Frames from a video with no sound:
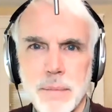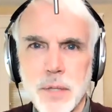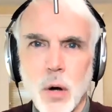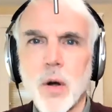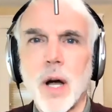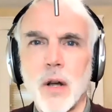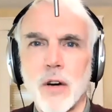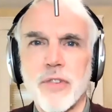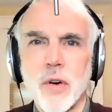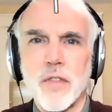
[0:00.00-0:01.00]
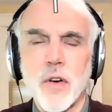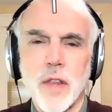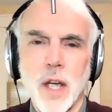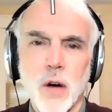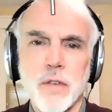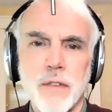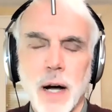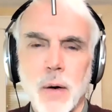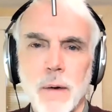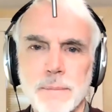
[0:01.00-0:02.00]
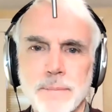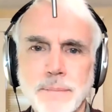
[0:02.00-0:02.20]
tone color for the over vowel.